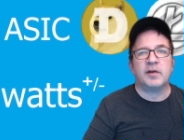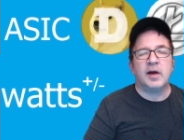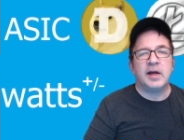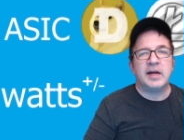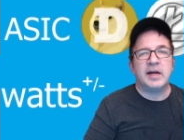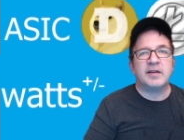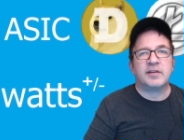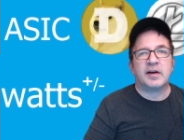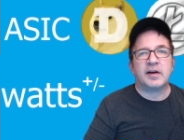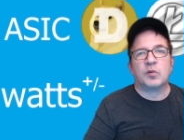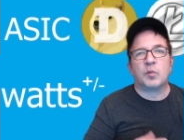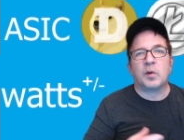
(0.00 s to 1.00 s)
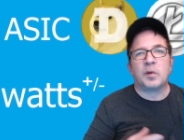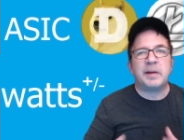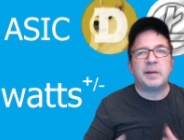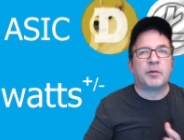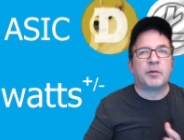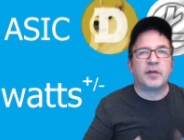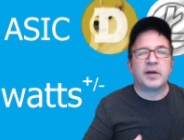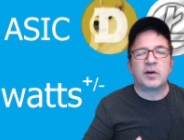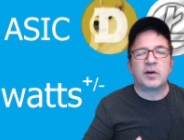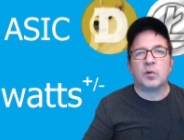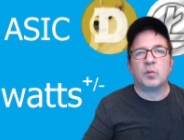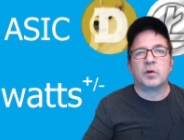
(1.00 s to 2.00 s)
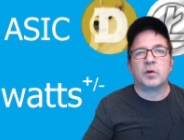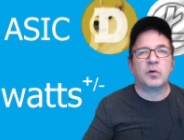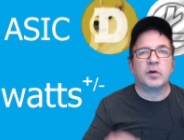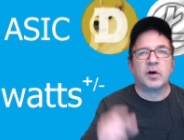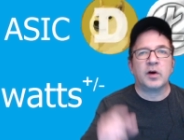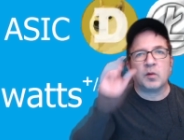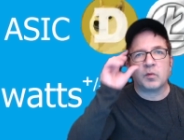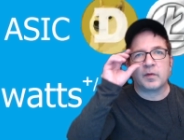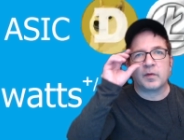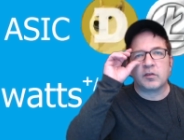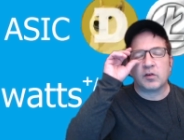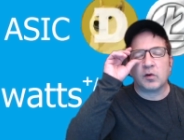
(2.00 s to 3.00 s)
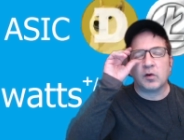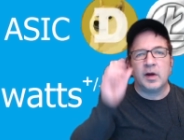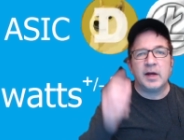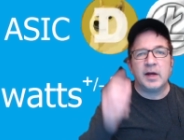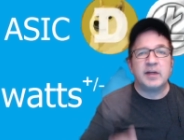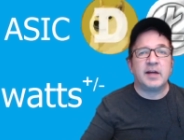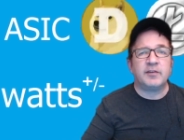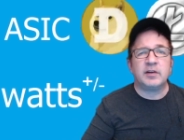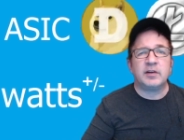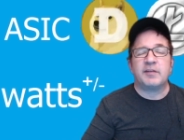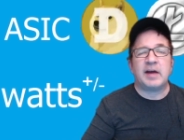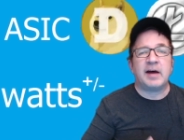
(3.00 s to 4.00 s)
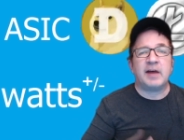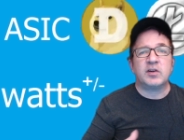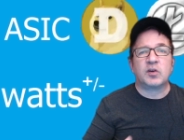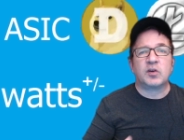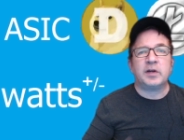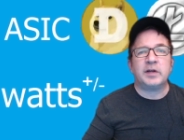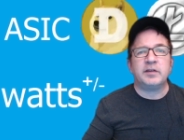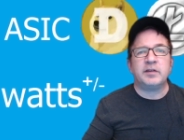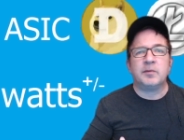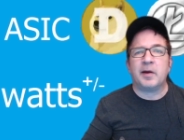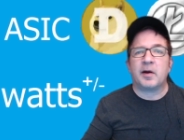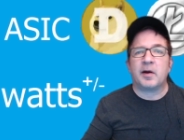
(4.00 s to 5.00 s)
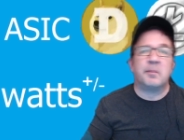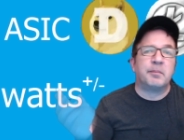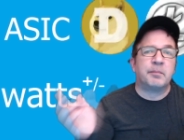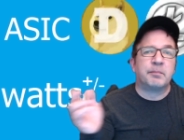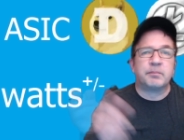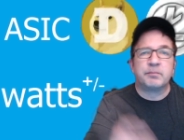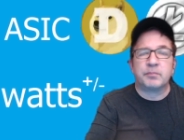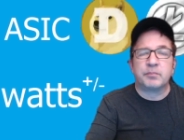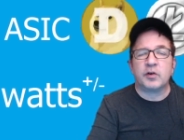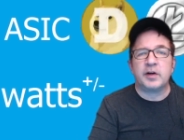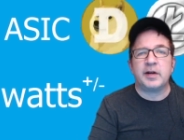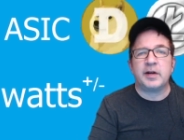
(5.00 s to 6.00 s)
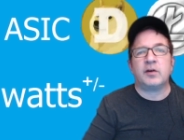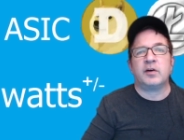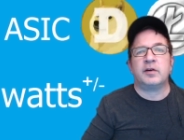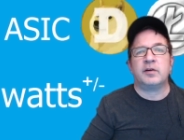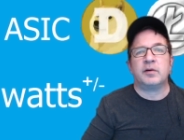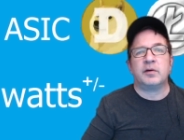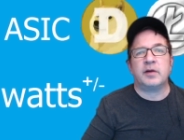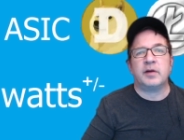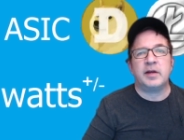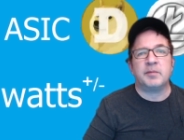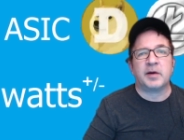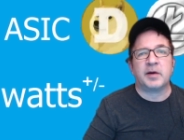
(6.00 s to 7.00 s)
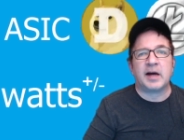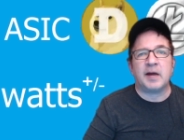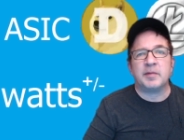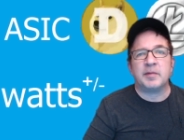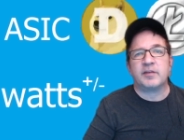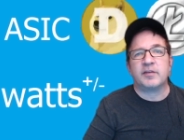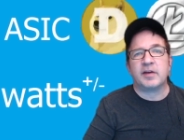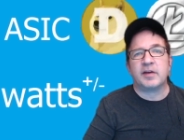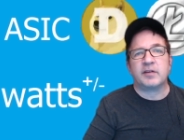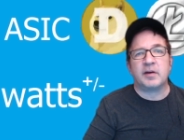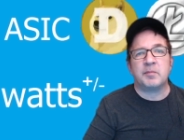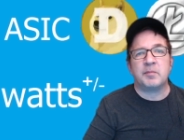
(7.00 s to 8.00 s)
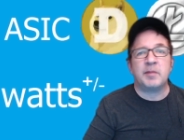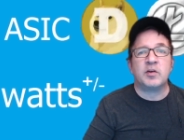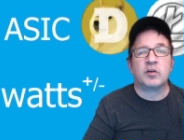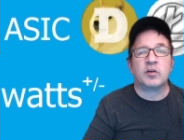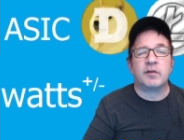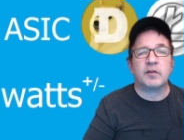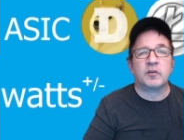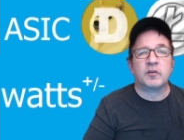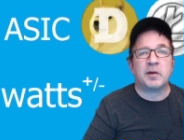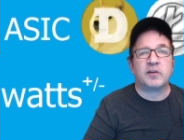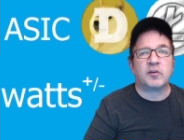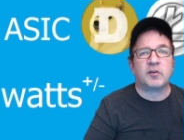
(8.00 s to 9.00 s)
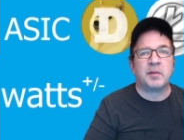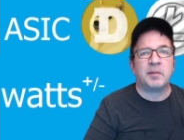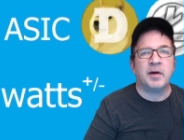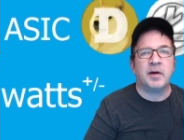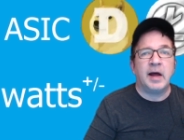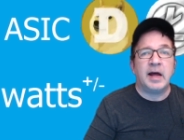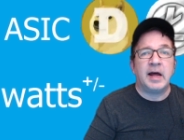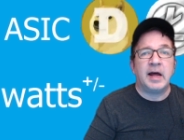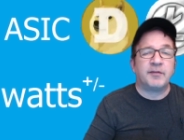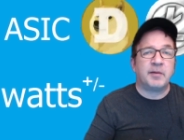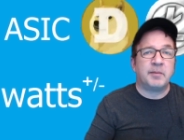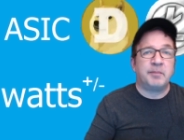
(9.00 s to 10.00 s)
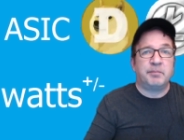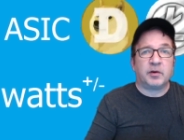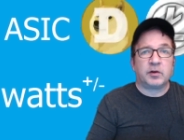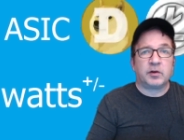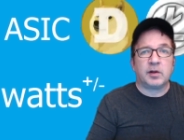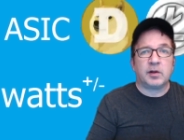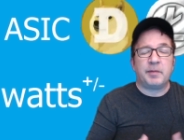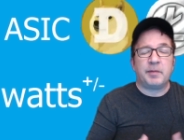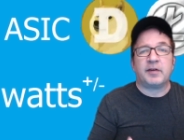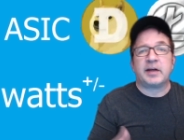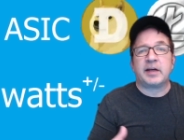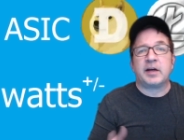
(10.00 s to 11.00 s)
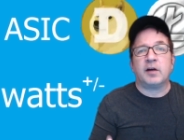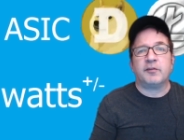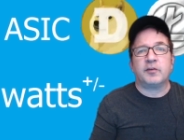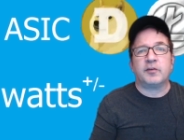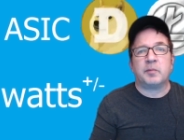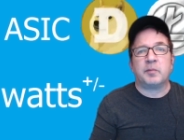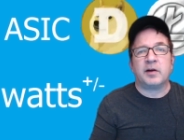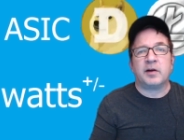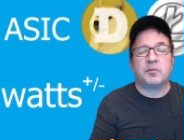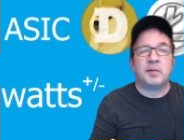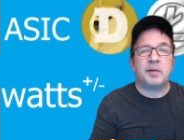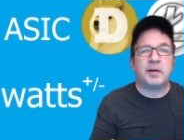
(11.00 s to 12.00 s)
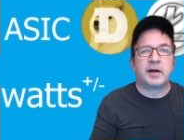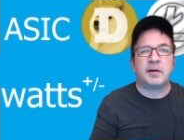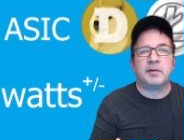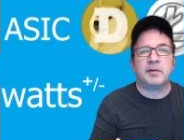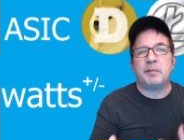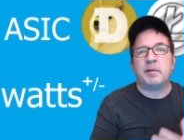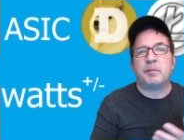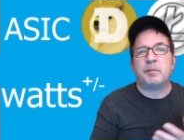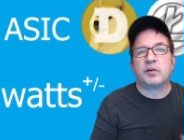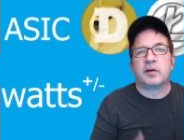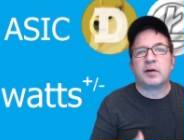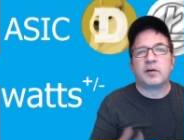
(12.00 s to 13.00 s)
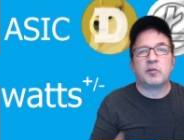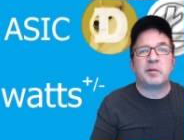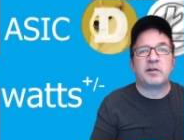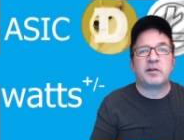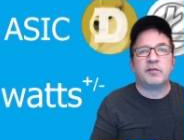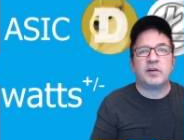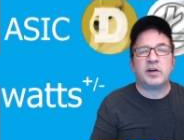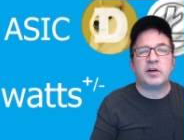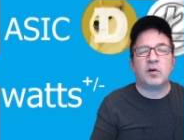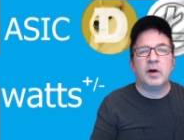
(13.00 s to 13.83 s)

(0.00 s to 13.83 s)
insight to what people think or what's going on with it. So definitely, if you have any questions about it, put it down in, uh, in my comments section and maybe you'll get a response from them. And if I bundle up and if I get enough response, maybe I can maybe put together a special video,